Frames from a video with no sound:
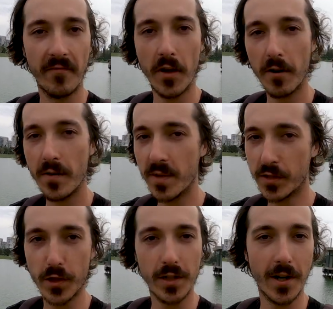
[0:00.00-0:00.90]
very
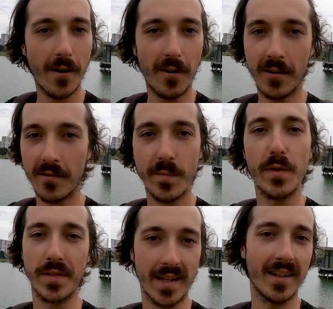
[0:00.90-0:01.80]
much guitar
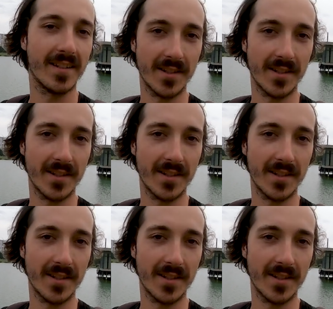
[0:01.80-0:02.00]
music.